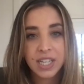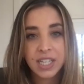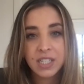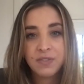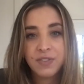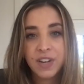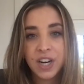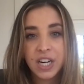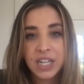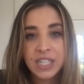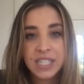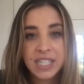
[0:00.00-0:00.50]

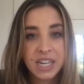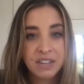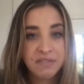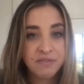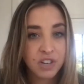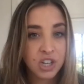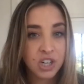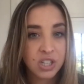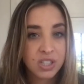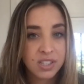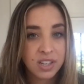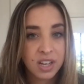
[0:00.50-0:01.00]
It's very
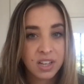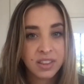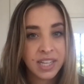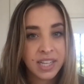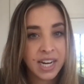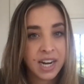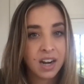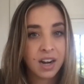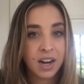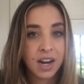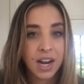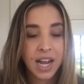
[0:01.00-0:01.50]
diverse on
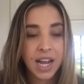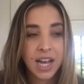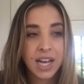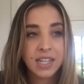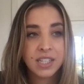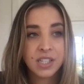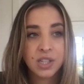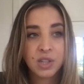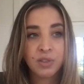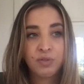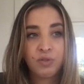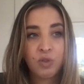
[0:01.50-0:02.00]
there,
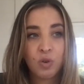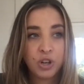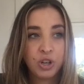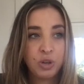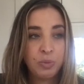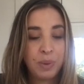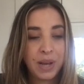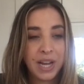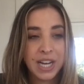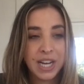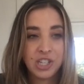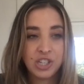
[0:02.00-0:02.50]
and the For
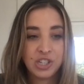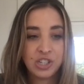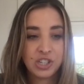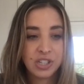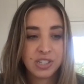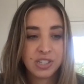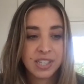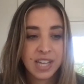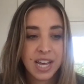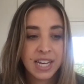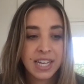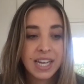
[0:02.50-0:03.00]
You page is
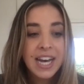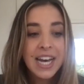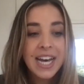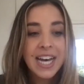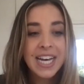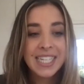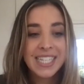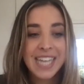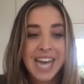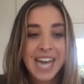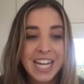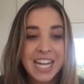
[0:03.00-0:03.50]
just like
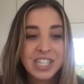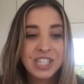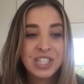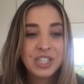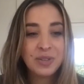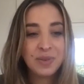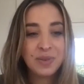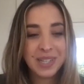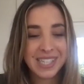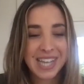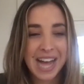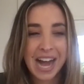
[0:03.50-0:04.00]

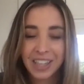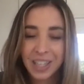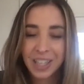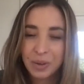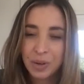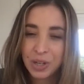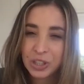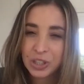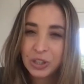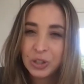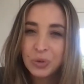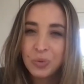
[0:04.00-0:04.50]
tends to
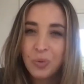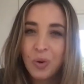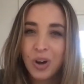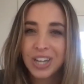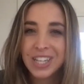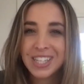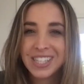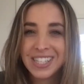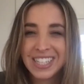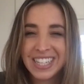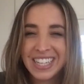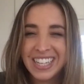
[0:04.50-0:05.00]
exactly what you
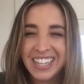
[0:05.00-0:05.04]
want to